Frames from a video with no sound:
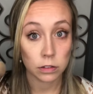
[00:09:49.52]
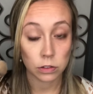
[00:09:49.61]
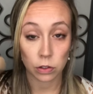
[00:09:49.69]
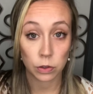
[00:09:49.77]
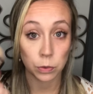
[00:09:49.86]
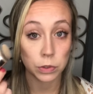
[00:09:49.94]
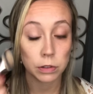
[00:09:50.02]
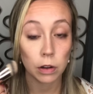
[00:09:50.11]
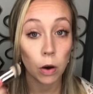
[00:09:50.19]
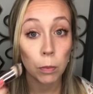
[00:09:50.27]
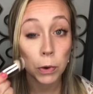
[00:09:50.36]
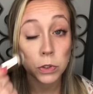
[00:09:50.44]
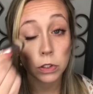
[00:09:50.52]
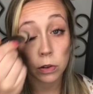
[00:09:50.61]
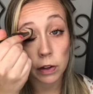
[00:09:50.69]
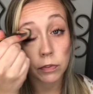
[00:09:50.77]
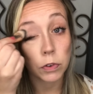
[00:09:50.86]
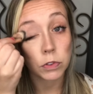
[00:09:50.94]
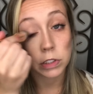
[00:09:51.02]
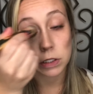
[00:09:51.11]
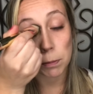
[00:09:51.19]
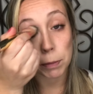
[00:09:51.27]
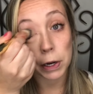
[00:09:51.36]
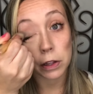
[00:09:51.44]
So there was almost no leftovers because I
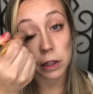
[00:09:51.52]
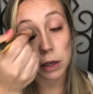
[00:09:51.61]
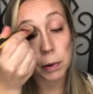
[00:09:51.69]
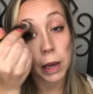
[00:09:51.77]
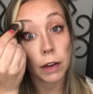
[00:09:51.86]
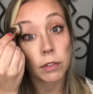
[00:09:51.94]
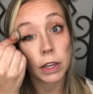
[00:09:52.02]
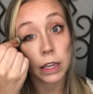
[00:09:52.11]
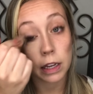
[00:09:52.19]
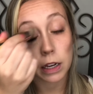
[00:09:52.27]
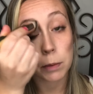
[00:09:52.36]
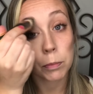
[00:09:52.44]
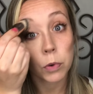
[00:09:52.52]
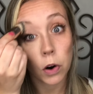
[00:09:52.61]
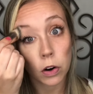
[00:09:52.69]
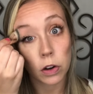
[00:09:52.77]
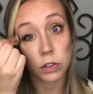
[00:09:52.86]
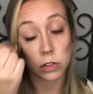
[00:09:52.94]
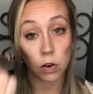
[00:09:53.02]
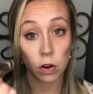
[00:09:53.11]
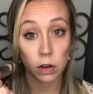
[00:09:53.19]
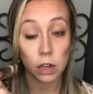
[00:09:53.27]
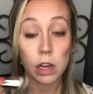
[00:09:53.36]
barely have any product on.